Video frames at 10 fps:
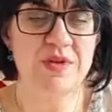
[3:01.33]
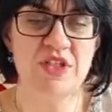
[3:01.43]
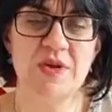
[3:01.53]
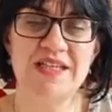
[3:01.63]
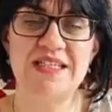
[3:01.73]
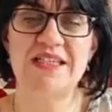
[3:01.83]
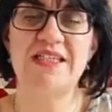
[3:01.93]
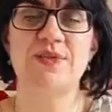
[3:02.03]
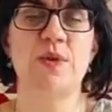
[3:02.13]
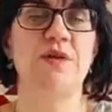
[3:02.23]
we were
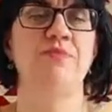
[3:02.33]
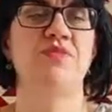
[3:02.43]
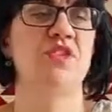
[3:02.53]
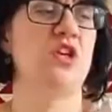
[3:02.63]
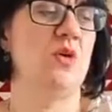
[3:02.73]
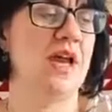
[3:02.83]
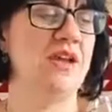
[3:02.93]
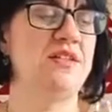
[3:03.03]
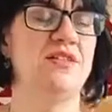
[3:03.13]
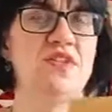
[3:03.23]
donated this one. So
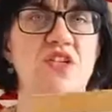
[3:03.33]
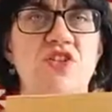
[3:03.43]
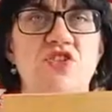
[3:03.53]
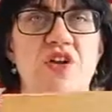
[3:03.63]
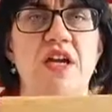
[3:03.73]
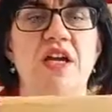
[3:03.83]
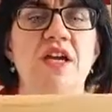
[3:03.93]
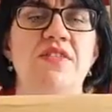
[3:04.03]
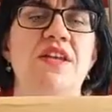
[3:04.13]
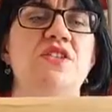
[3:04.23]
House of Zandra,